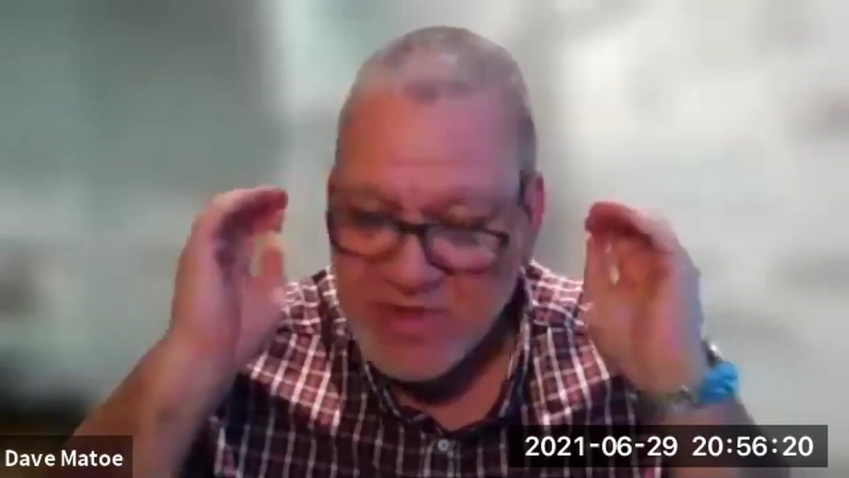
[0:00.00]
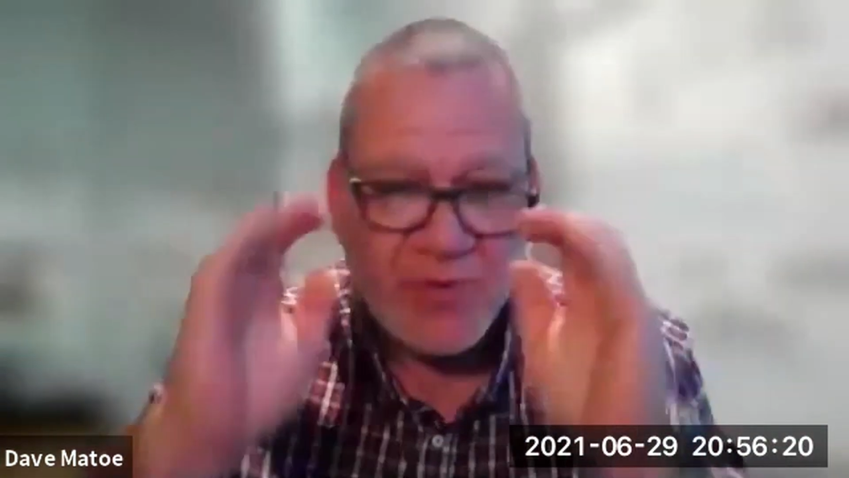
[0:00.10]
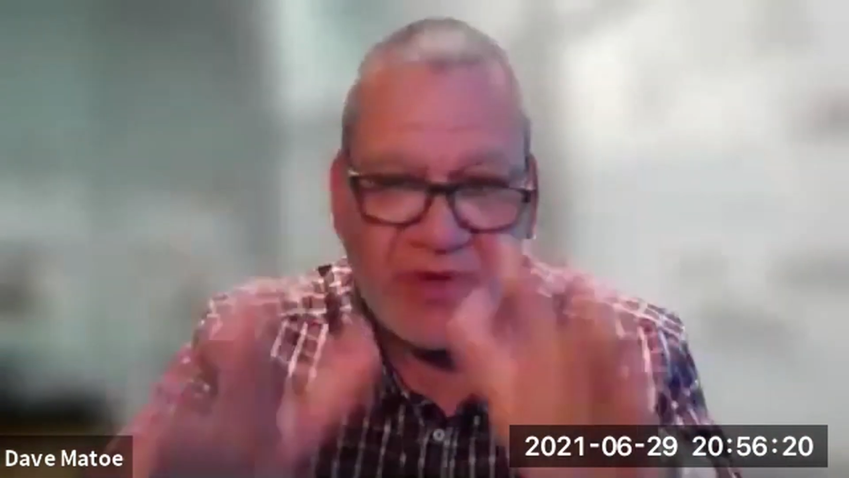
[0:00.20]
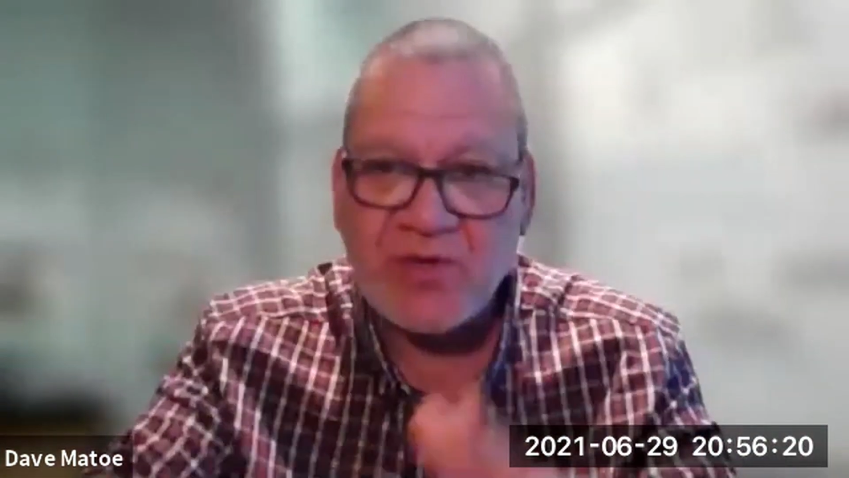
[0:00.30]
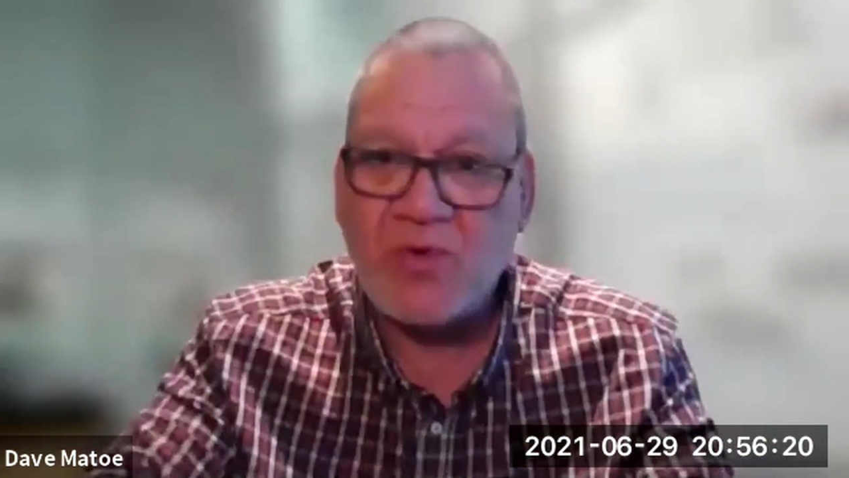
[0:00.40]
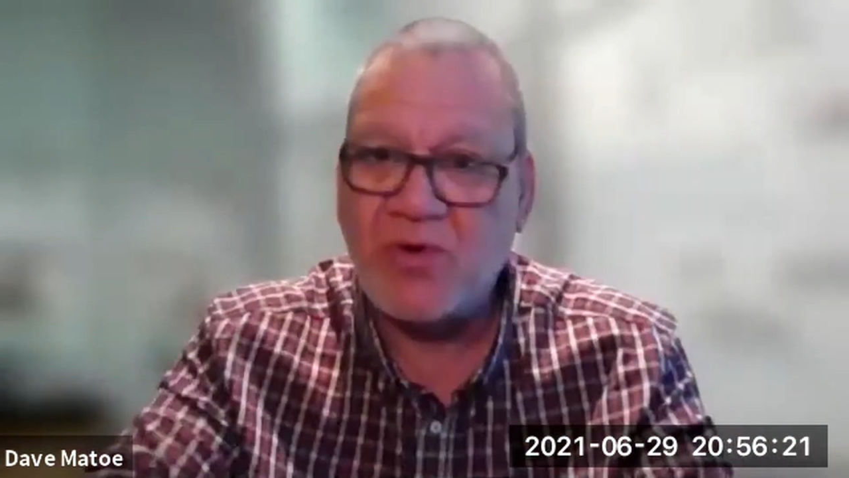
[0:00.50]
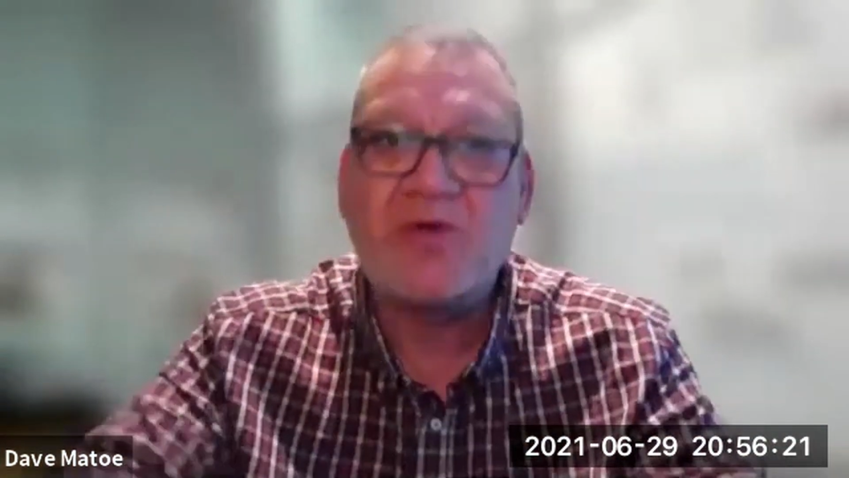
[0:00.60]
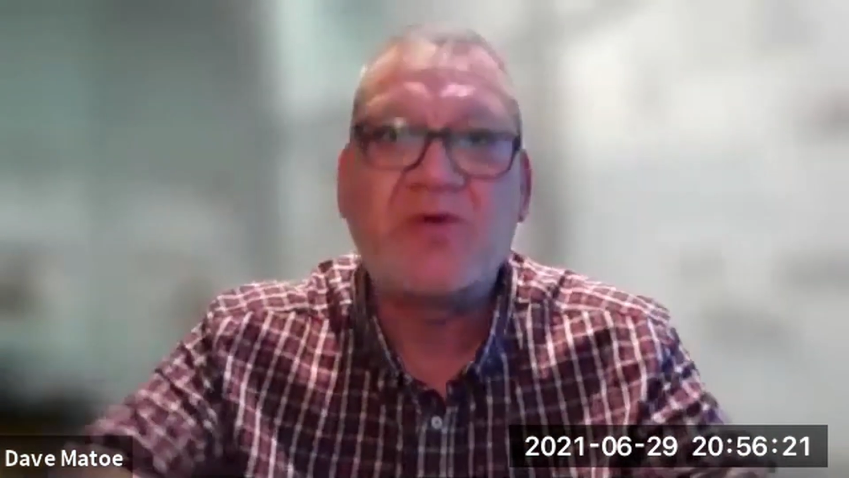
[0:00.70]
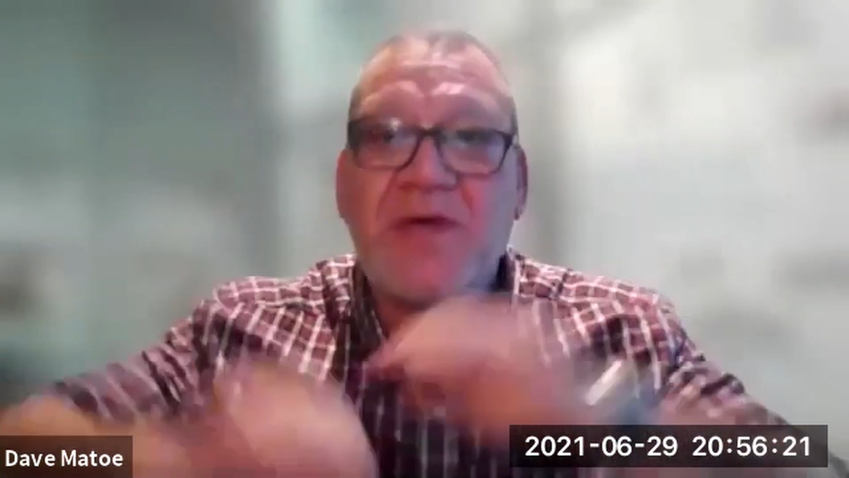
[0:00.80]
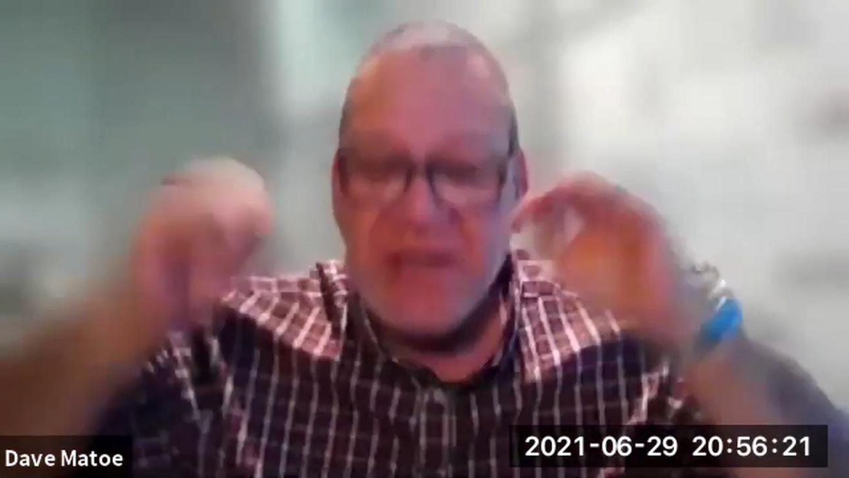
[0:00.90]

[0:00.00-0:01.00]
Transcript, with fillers: I'm going to ignore you.